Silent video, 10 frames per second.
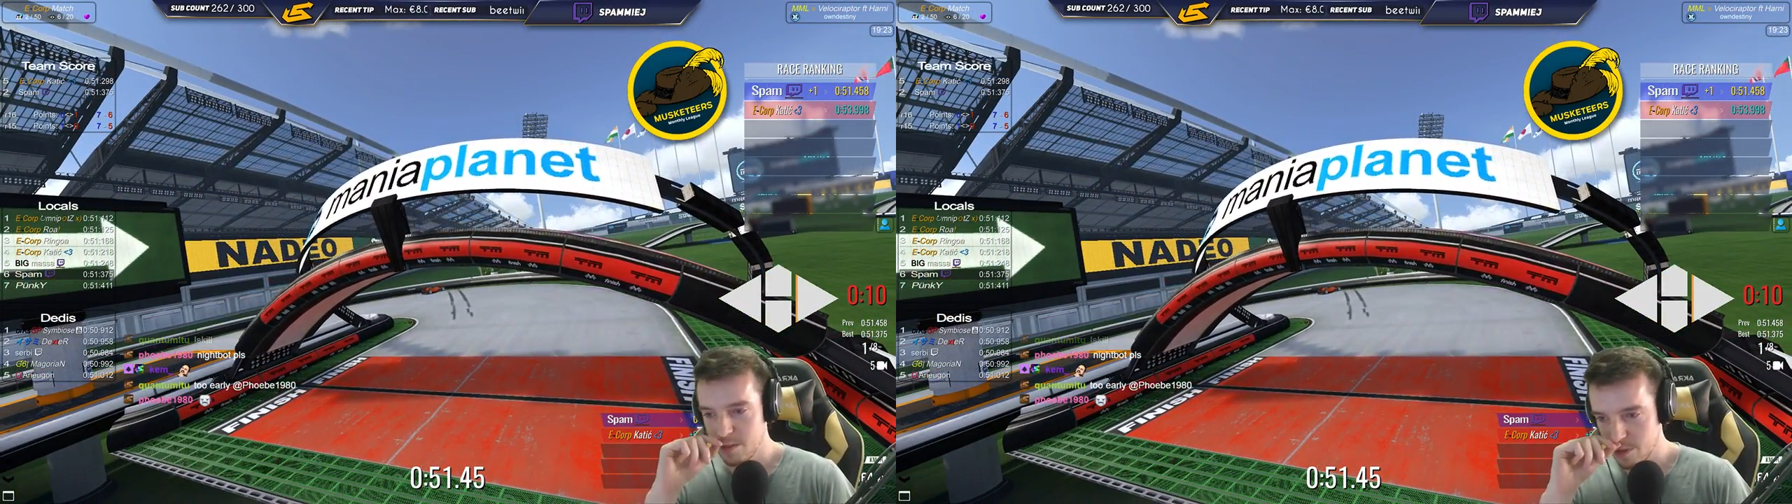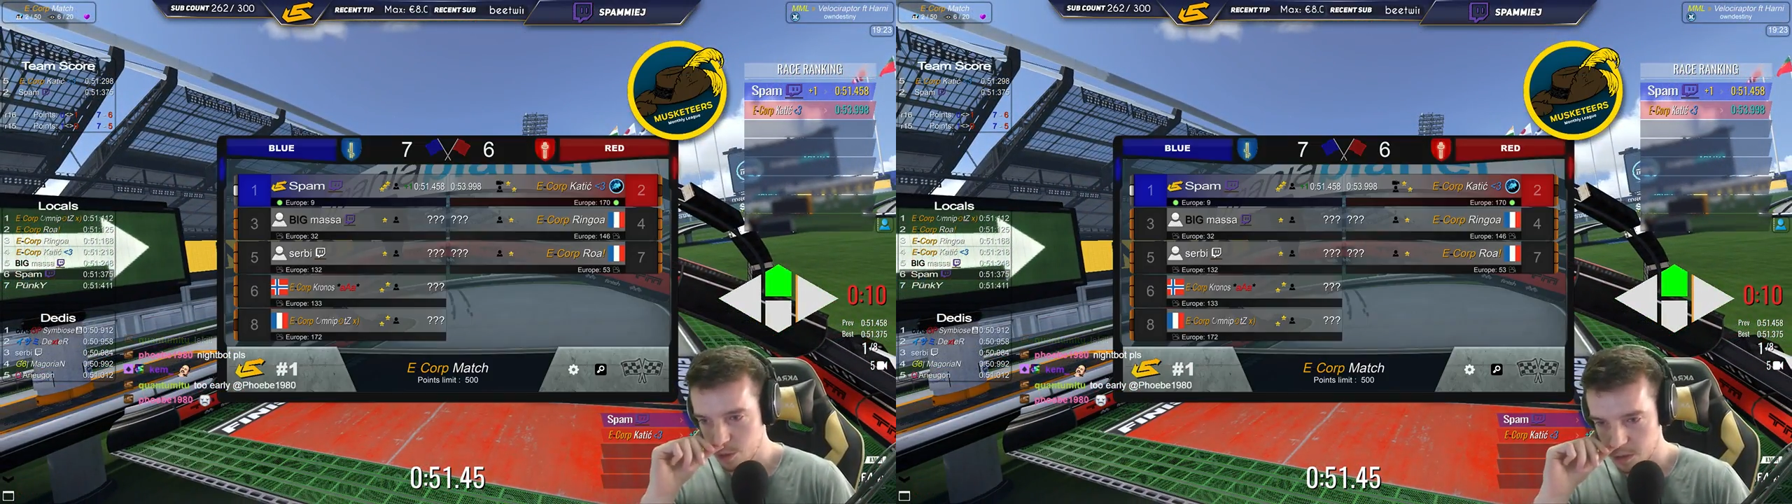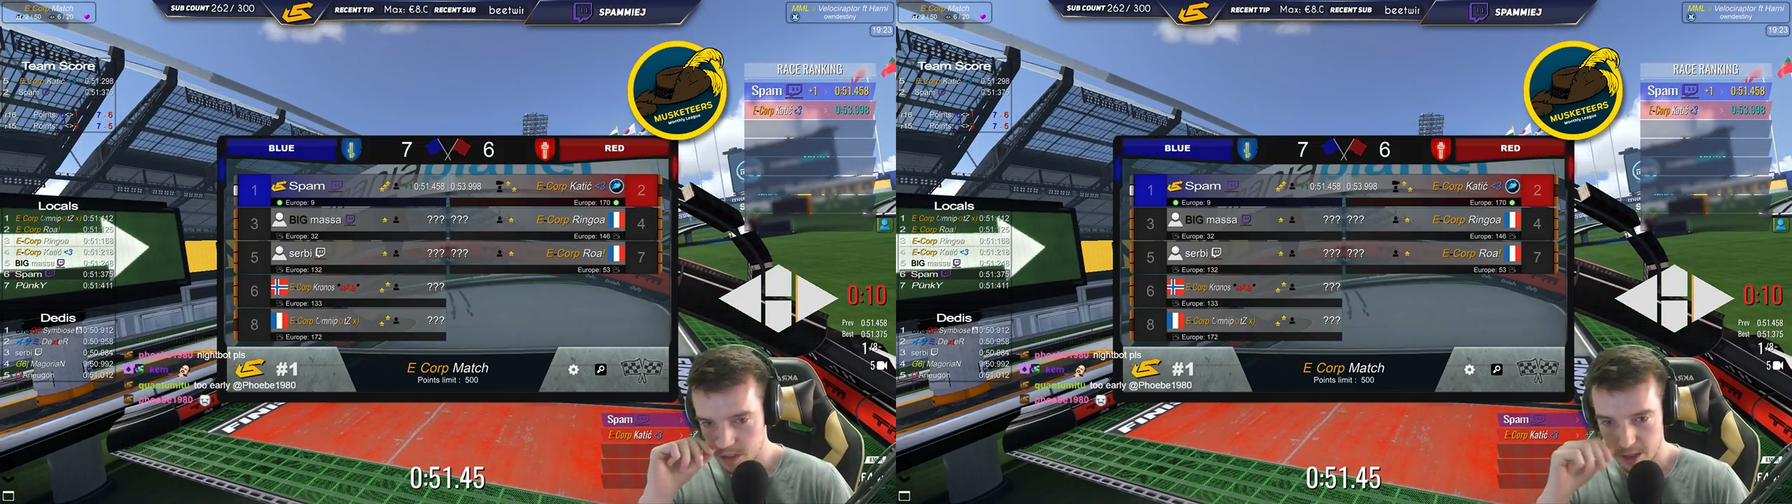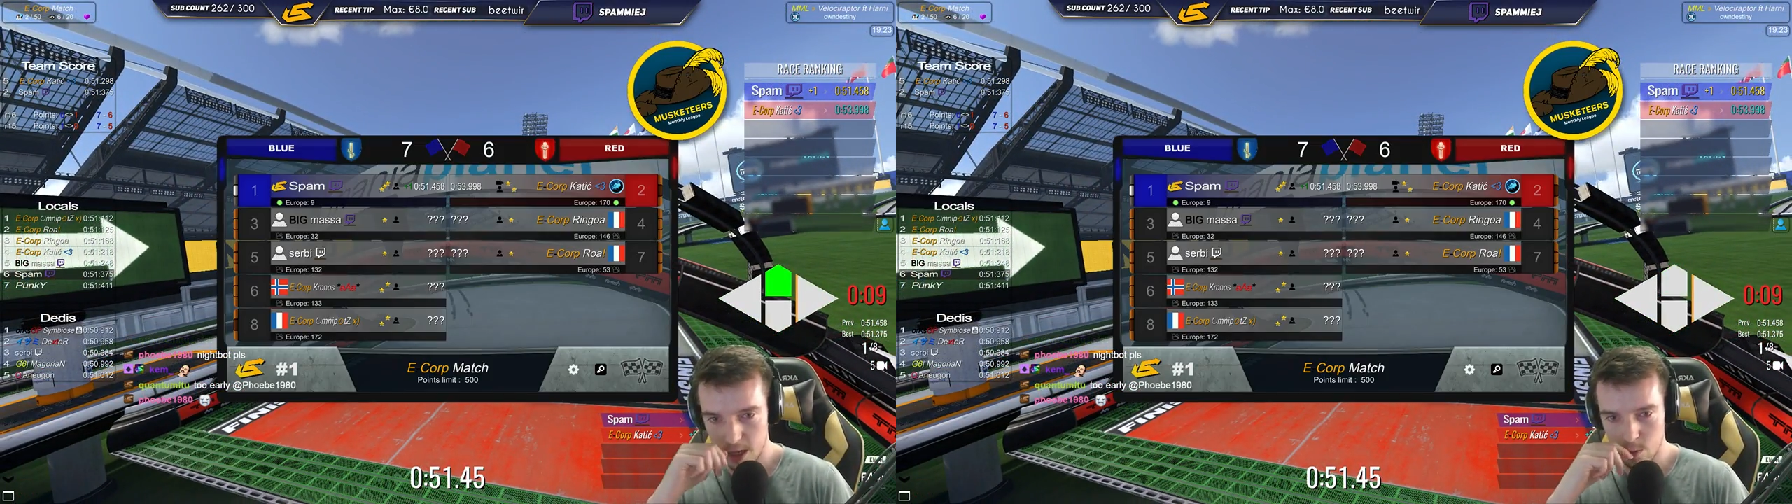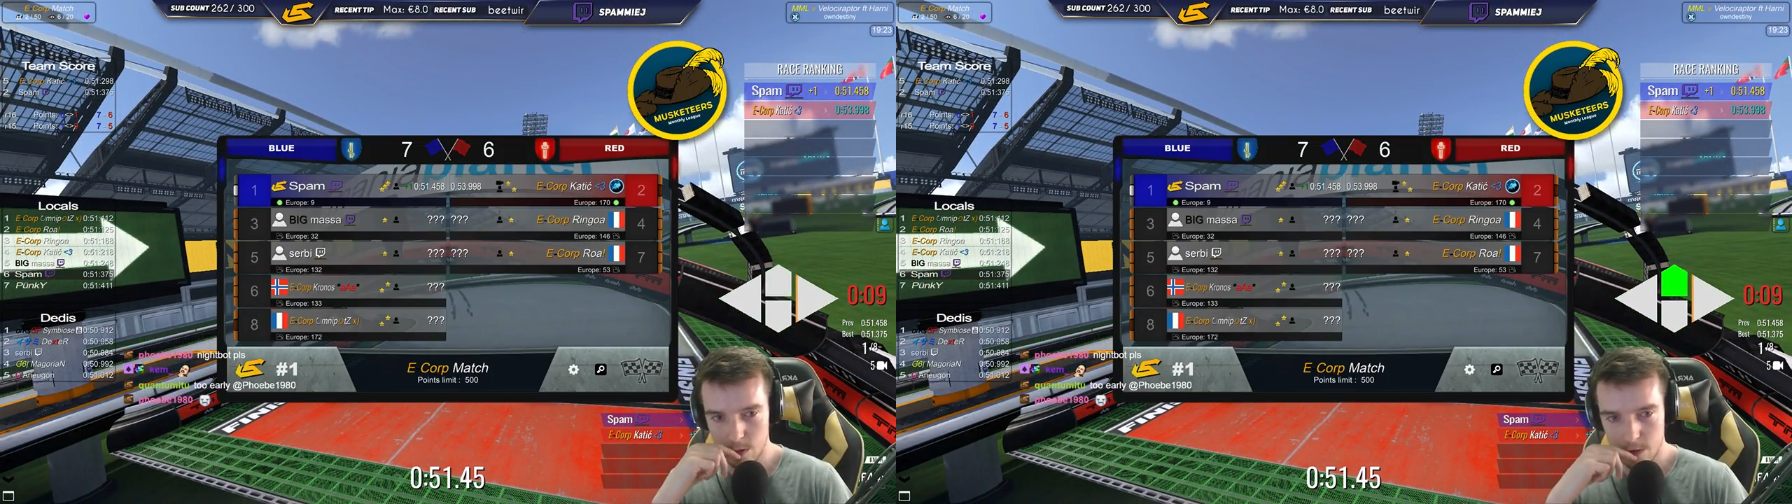difficulty in
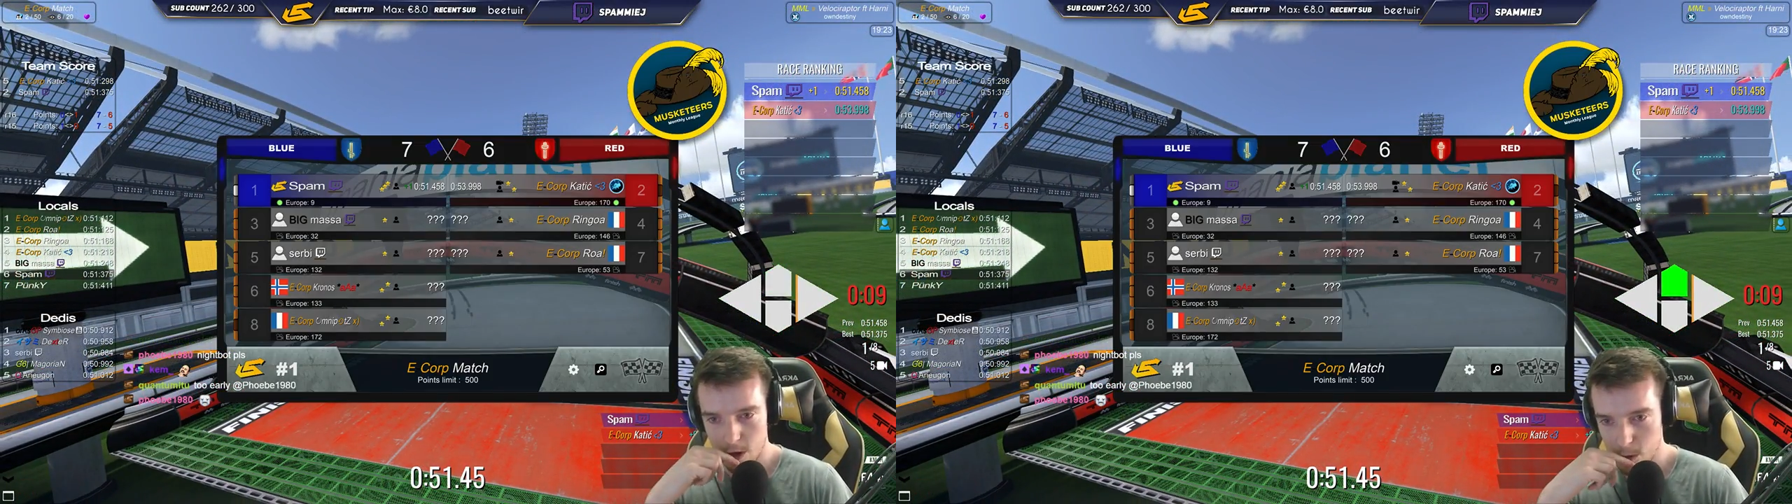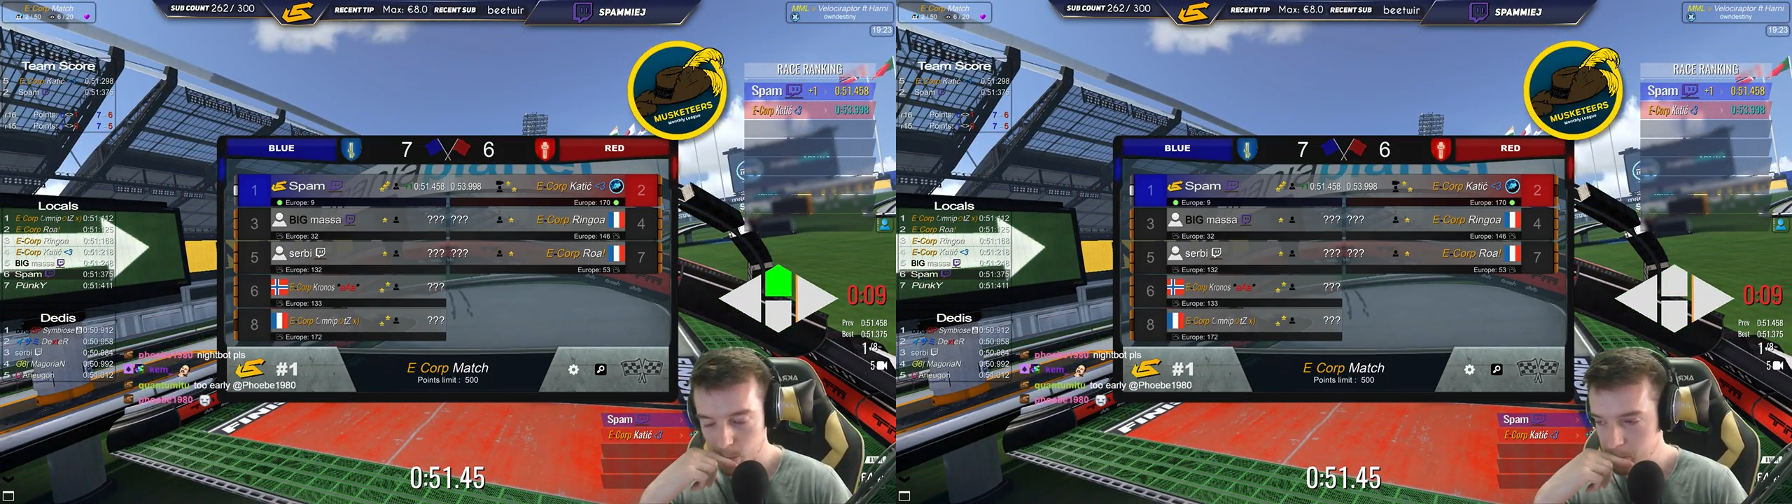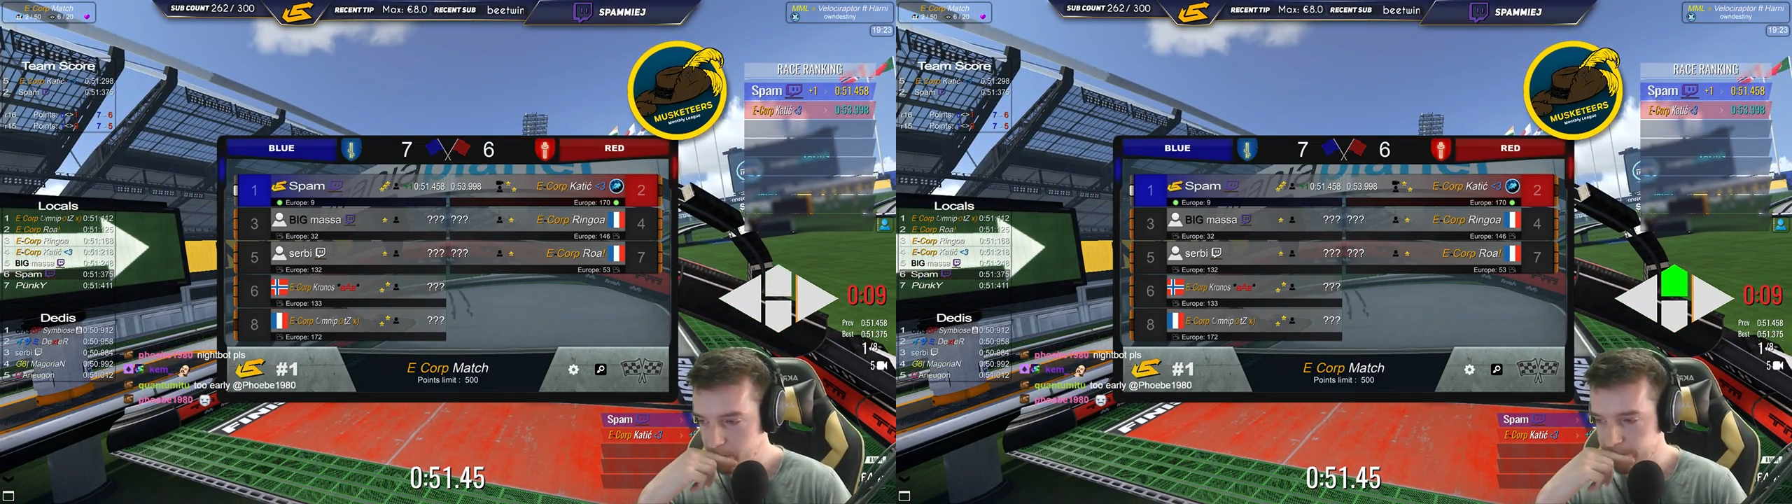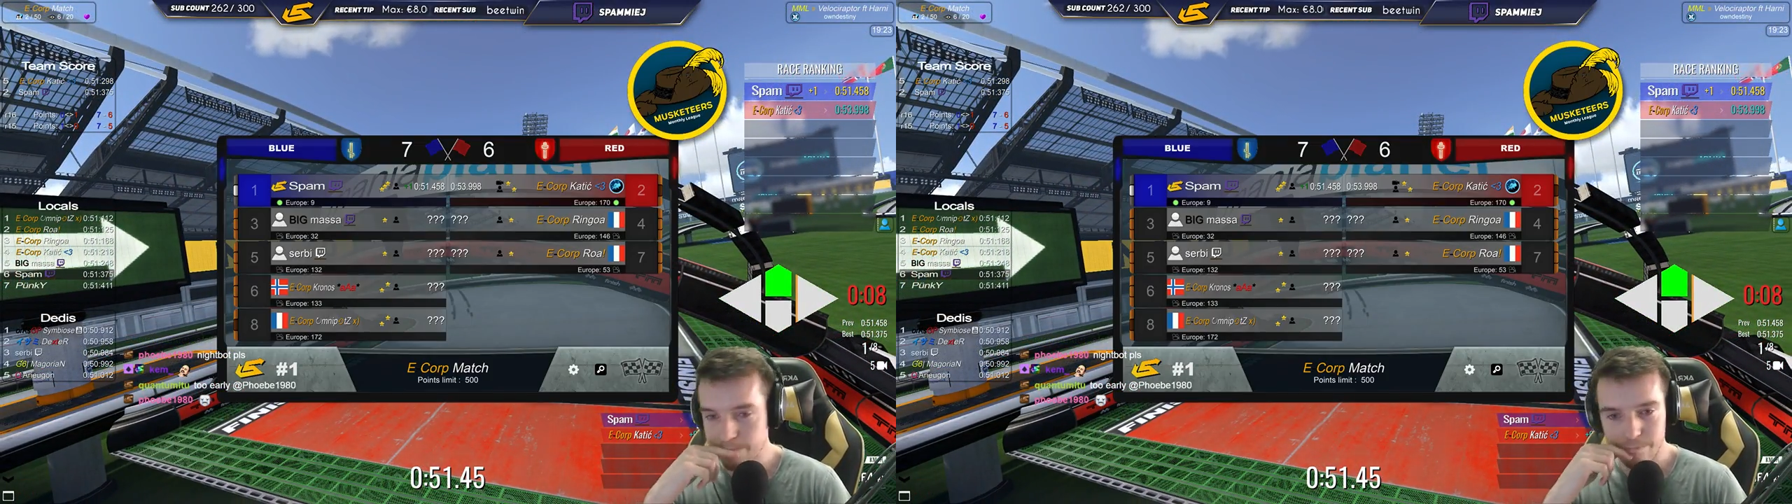that one, Carl. The